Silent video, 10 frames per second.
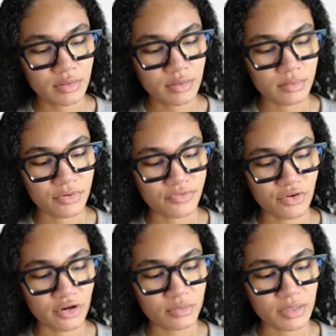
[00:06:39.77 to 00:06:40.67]

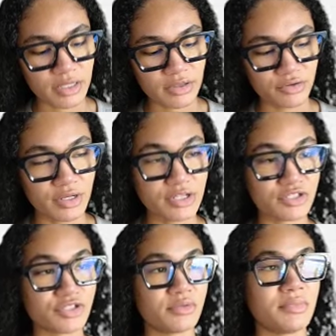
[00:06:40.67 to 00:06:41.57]
Preferably your niche
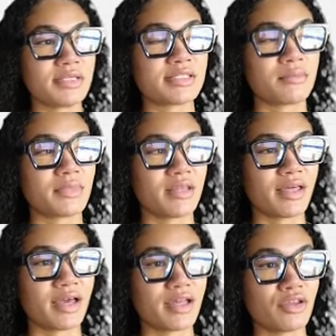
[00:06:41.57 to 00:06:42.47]
should be something
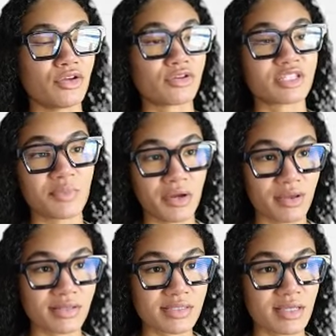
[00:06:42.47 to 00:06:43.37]
that you're
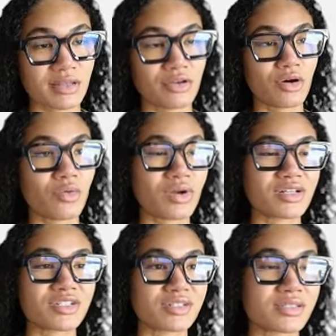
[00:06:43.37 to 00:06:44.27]
experienced in. You don't want to
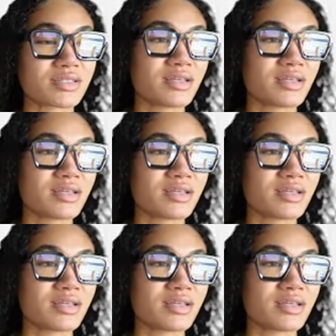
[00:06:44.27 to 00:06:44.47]
just